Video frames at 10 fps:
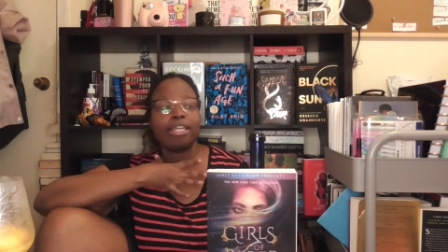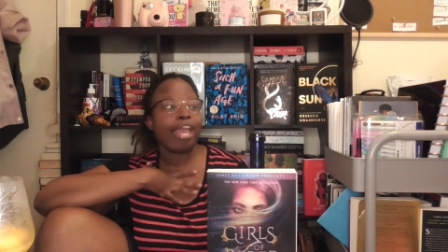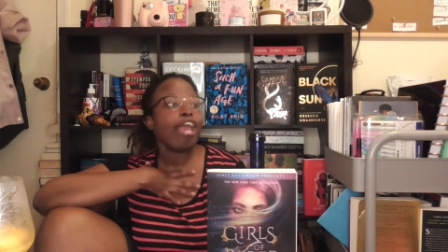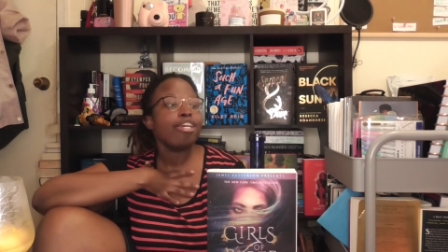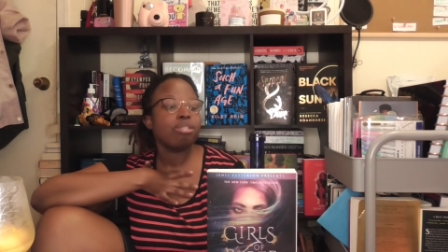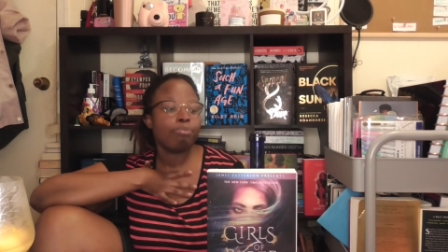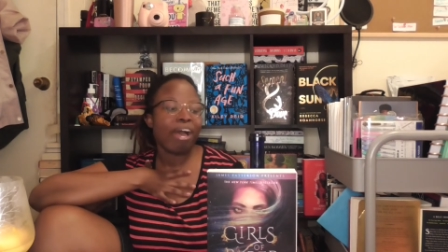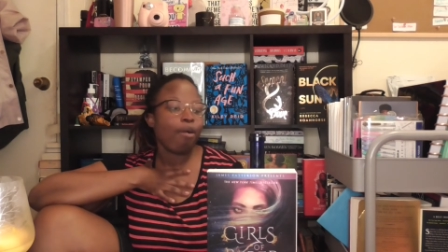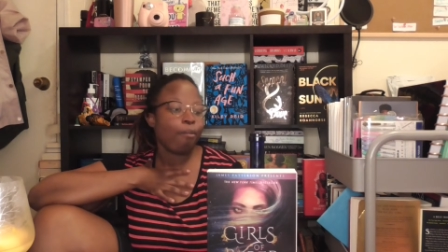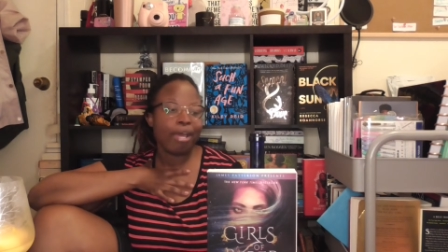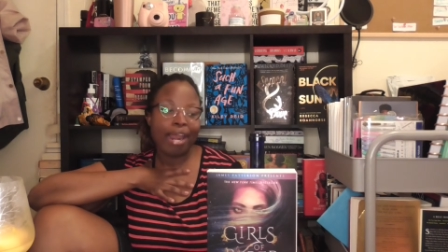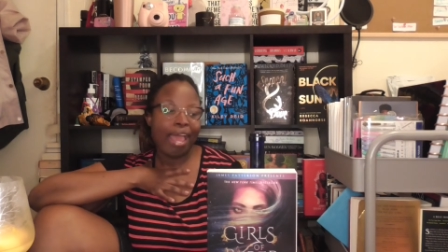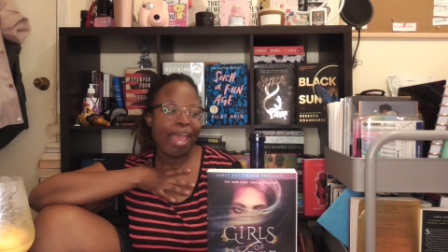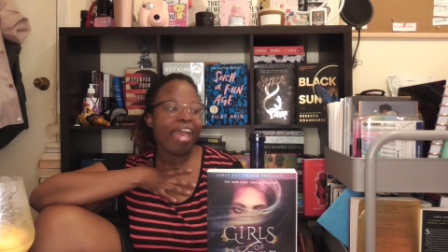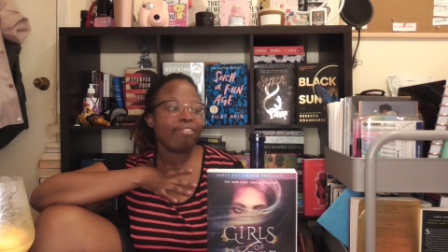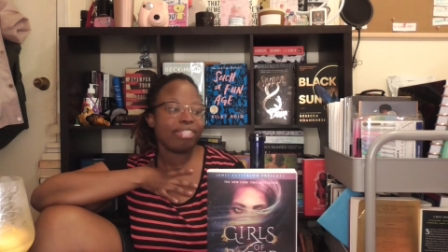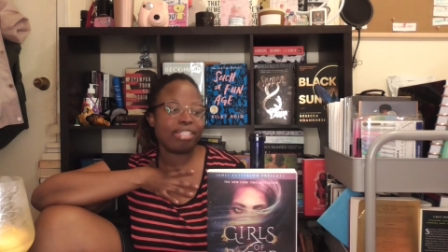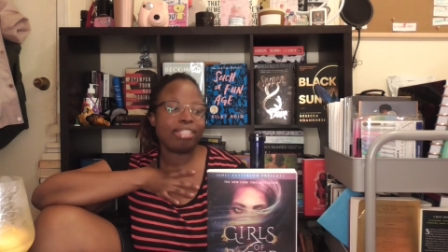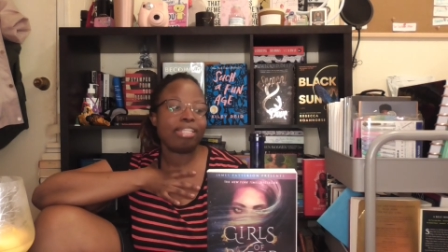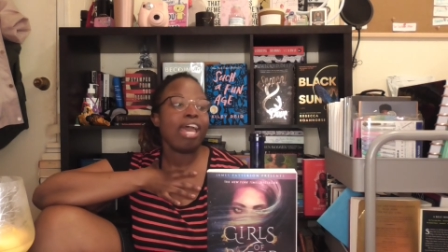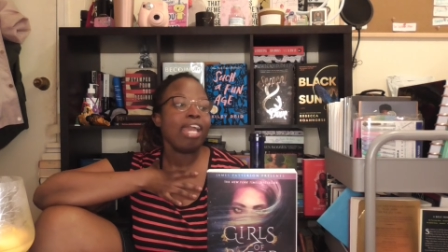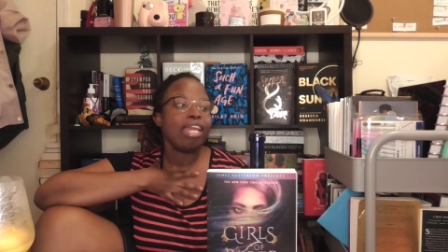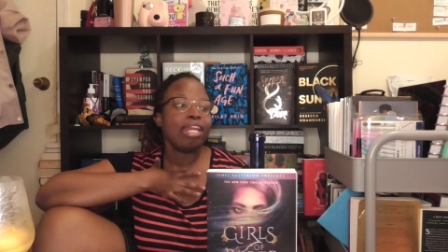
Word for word: cares about what I have to say.